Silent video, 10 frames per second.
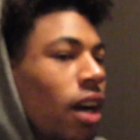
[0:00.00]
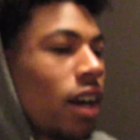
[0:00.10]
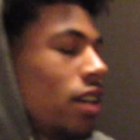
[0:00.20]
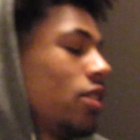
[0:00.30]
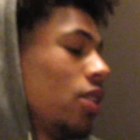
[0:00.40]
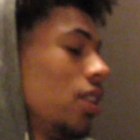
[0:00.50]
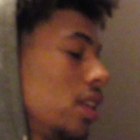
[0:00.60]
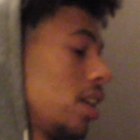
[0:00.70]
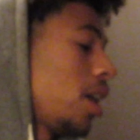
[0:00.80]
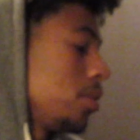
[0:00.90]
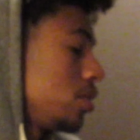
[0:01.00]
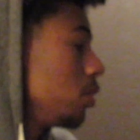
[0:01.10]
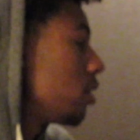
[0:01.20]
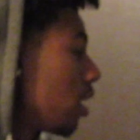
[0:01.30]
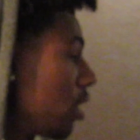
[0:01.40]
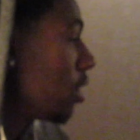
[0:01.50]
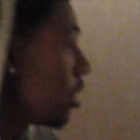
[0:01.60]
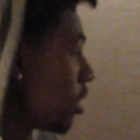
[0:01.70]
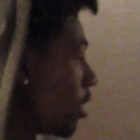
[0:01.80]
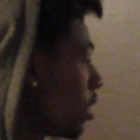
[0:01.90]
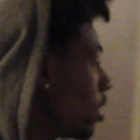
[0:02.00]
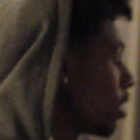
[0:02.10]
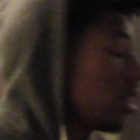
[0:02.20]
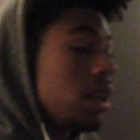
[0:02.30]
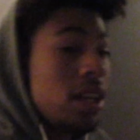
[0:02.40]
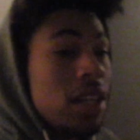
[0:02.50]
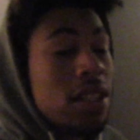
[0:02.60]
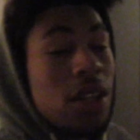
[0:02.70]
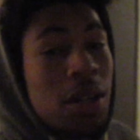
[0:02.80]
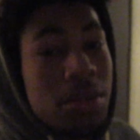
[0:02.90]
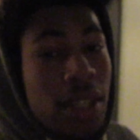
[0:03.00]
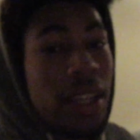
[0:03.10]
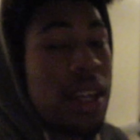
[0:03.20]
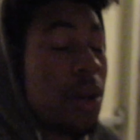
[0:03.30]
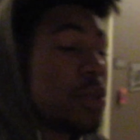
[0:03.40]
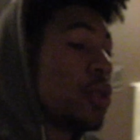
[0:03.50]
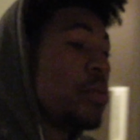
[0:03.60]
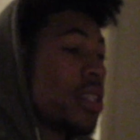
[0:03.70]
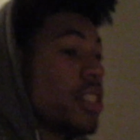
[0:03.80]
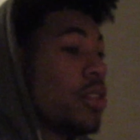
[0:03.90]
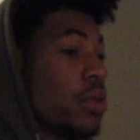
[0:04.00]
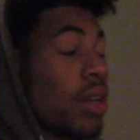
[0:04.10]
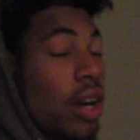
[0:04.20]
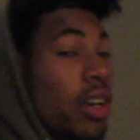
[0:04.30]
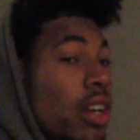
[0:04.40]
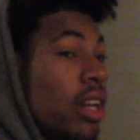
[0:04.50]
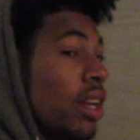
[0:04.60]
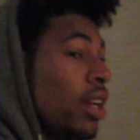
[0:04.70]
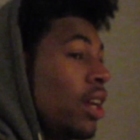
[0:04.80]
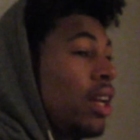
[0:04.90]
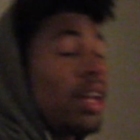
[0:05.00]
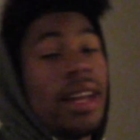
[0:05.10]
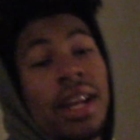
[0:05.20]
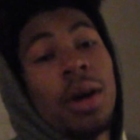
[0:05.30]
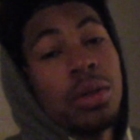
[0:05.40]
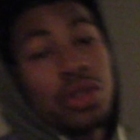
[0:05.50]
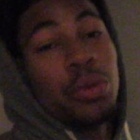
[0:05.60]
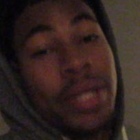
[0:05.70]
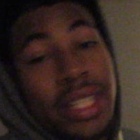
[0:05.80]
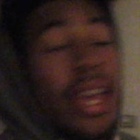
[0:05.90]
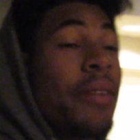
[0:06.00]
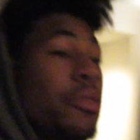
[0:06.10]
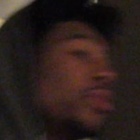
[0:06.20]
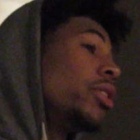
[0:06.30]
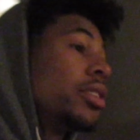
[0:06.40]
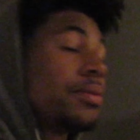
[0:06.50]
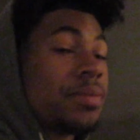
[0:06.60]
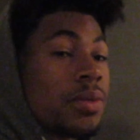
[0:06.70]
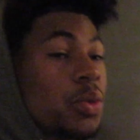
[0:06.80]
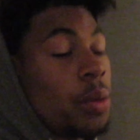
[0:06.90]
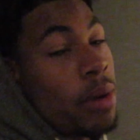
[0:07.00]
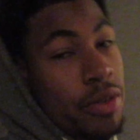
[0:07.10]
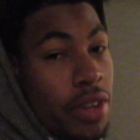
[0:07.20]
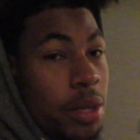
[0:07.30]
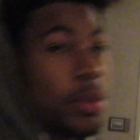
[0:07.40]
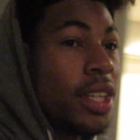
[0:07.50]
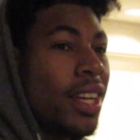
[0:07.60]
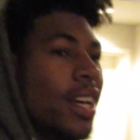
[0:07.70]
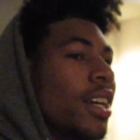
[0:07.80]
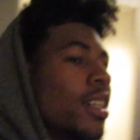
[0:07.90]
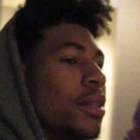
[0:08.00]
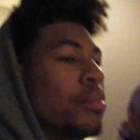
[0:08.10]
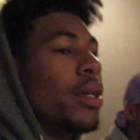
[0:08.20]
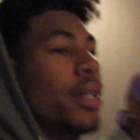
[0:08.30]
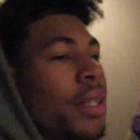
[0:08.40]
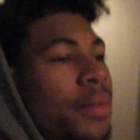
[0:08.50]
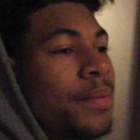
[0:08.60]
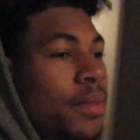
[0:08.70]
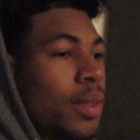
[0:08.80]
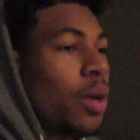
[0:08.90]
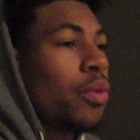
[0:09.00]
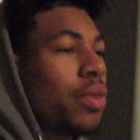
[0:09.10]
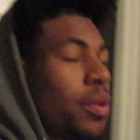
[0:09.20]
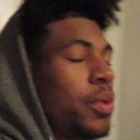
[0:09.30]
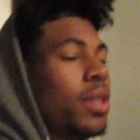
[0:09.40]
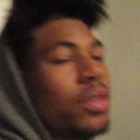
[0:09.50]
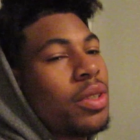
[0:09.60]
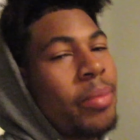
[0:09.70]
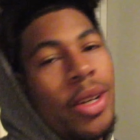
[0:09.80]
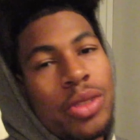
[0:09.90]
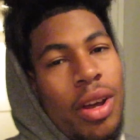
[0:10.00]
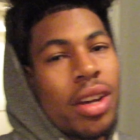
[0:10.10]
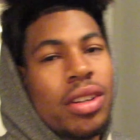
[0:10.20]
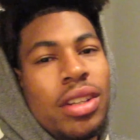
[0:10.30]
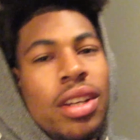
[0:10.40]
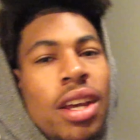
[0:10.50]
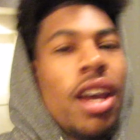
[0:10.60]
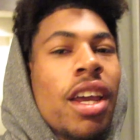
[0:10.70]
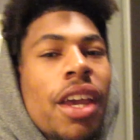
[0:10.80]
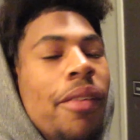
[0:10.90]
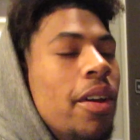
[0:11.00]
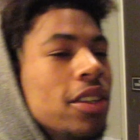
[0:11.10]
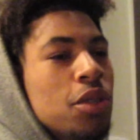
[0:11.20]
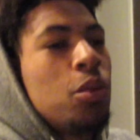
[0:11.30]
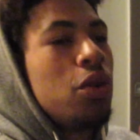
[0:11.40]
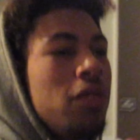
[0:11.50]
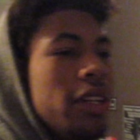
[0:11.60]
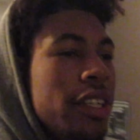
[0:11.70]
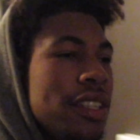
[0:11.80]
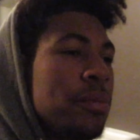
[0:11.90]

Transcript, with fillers: All right, so look, I was too tired. You know what I'm saying? I was too busy, too tired, and I was too busy having fun with my family. But hopefully we do something else so I could give y'all some more footage.